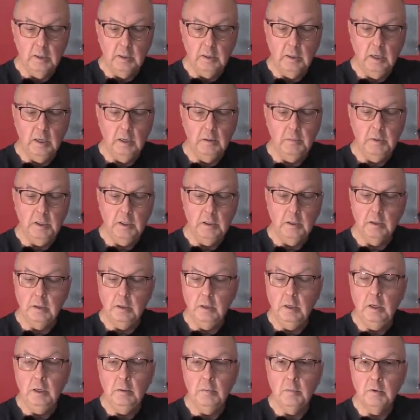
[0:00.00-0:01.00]
Gave me the
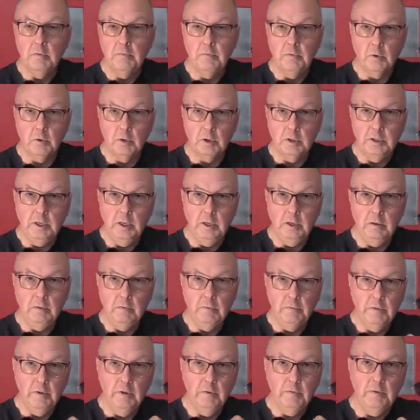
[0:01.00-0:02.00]
NEMA
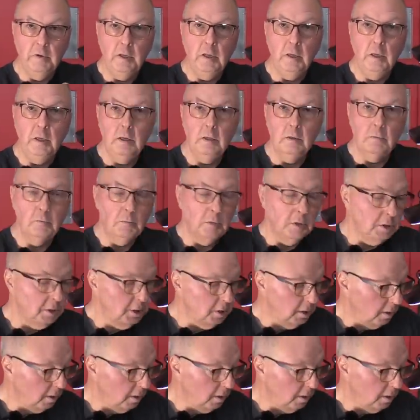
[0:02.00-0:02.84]
1450, in which